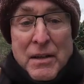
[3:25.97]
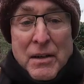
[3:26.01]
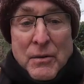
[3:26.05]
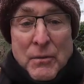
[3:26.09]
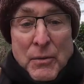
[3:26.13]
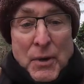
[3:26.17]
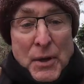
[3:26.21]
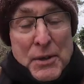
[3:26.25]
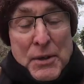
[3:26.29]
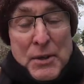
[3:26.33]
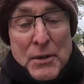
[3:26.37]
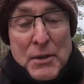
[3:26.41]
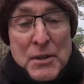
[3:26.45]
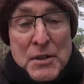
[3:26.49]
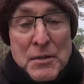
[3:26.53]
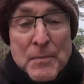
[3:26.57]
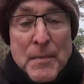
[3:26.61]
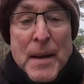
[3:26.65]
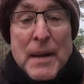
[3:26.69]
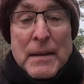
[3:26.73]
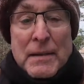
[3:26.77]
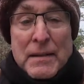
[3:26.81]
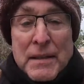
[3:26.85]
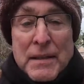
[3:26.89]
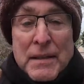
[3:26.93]
What they're
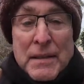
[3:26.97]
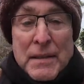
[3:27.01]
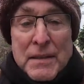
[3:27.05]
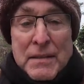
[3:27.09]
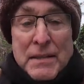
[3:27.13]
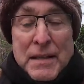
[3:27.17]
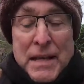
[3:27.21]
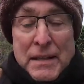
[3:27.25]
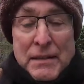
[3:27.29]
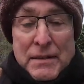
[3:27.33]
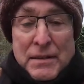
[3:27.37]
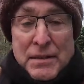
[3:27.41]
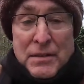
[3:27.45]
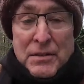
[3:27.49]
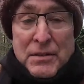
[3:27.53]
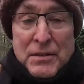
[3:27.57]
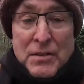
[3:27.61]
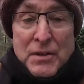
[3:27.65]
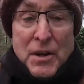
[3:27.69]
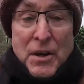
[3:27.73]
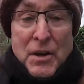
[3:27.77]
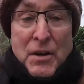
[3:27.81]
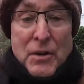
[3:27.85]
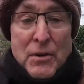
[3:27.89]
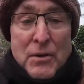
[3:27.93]
expecting is that the
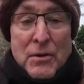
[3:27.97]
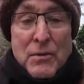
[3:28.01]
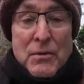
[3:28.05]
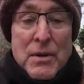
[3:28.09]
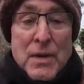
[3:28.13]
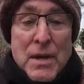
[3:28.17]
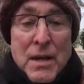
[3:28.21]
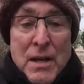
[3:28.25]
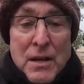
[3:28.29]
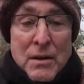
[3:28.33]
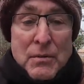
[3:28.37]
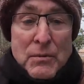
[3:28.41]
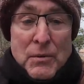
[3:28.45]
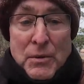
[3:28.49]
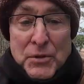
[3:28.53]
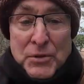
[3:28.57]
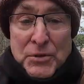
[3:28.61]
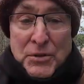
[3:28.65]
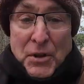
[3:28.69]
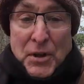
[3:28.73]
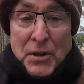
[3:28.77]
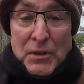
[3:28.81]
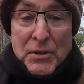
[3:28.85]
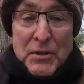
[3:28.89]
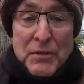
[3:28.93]
snow will
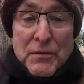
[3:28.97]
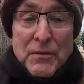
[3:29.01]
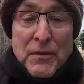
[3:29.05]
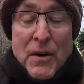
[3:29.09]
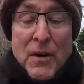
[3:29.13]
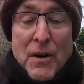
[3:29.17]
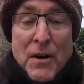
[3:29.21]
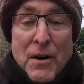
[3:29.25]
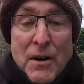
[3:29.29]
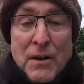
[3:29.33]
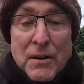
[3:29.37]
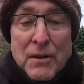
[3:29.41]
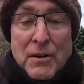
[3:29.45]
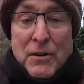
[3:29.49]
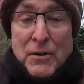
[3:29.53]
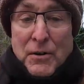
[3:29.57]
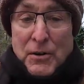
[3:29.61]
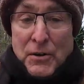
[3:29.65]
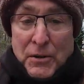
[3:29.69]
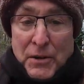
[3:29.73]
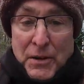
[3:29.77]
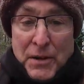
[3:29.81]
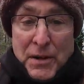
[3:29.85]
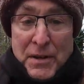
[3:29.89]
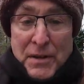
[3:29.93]
start to fall
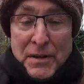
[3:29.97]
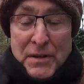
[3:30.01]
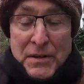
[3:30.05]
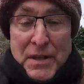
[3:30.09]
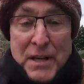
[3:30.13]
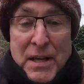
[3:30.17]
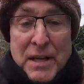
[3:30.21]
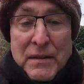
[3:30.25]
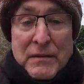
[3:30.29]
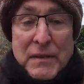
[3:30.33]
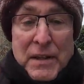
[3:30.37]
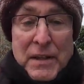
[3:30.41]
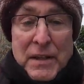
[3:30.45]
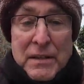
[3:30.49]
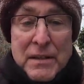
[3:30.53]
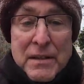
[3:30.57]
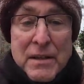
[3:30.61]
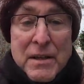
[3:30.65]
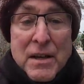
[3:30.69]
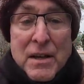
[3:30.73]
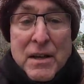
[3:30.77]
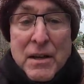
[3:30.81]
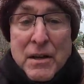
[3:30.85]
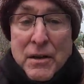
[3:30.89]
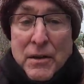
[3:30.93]
early this evening,
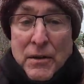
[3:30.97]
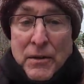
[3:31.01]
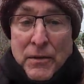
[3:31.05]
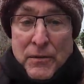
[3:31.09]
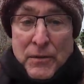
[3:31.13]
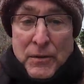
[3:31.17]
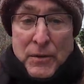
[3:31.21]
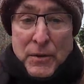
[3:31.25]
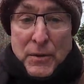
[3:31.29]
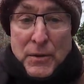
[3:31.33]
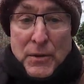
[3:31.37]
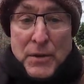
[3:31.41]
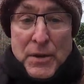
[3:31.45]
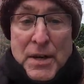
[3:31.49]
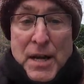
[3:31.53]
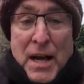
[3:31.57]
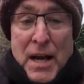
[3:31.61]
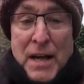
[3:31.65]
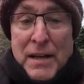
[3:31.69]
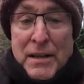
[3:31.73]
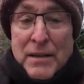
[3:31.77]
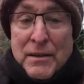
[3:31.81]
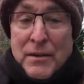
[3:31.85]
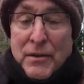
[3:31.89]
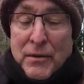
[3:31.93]
through the
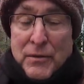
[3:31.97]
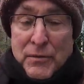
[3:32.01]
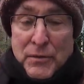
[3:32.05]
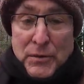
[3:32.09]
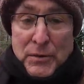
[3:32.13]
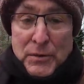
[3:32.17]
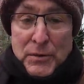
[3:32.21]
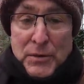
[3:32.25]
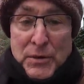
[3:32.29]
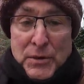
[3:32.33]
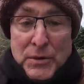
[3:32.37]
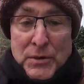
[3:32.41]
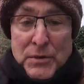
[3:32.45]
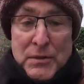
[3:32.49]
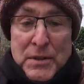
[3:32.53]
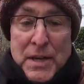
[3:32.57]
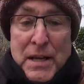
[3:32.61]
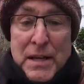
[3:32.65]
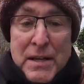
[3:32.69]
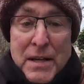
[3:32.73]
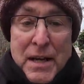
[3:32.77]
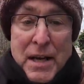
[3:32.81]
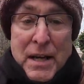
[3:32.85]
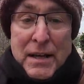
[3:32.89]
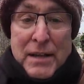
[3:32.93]
night, through
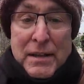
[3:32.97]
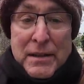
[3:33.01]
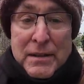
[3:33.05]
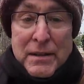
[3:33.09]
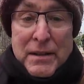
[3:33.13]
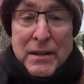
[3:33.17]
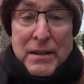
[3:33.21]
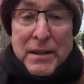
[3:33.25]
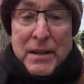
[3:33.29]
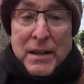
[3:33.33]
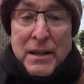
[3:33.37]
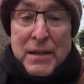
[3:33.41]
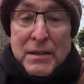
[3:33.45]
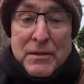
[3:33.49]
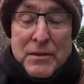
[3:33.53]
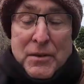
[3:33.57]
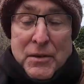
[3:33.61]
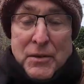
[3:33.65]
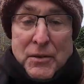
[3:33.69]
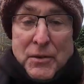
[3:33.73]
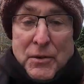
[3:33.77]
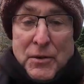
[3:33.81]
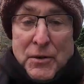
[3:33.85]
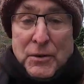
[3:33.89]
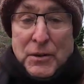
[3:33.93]
Tuesday night,
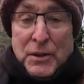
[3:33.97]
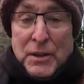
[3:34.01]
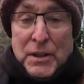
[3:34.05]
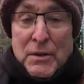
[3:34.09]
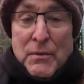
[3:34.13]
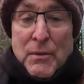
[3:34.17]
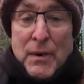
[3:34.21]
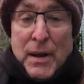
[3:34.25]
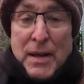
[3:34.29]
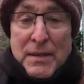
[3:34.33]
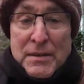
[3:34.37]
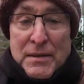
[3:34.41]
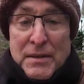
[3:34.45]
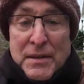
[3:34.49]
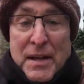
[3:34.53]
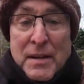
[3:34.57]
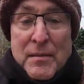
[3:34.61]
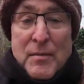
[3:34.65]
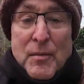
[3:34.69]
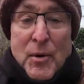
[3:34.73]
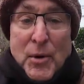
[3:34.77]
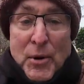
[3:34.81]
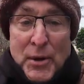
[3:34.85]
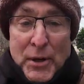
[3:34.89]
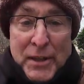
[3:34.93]
into early Wednesday
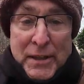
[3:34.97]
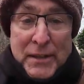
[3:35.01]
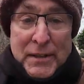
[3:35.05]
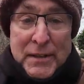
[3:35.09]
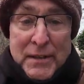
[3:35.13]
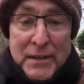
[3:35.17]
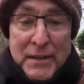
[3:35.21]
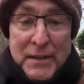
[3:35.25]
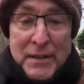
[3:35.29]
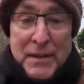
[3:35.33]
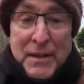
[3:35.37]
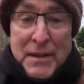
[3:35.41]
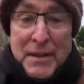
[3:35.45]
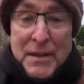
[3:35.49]
morning.